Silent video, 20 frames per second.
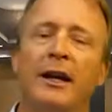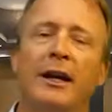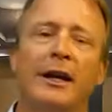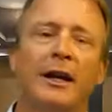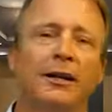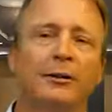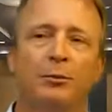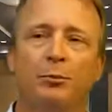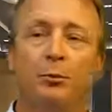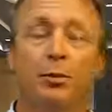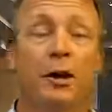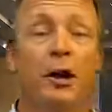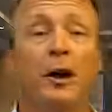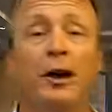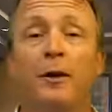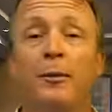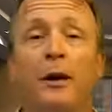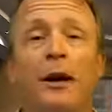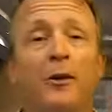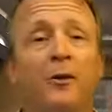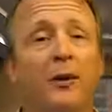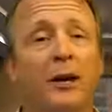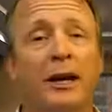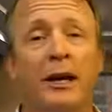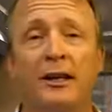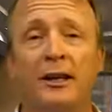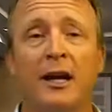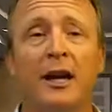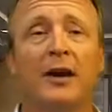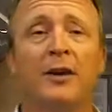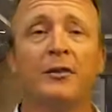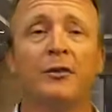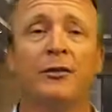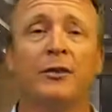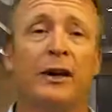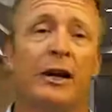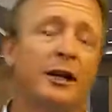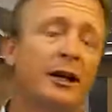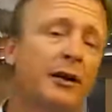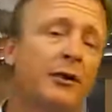And I blog about what I love.
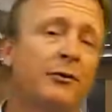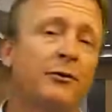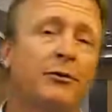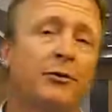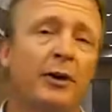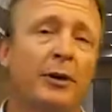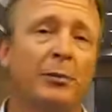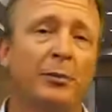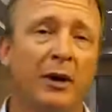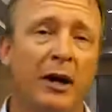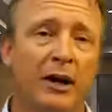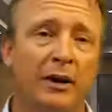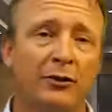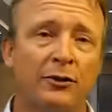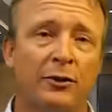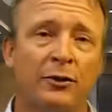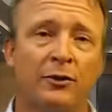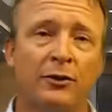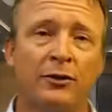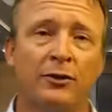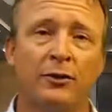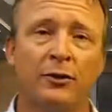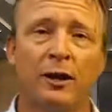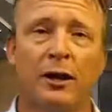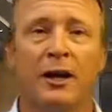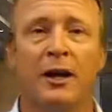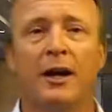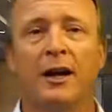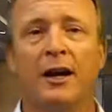I love appraisals.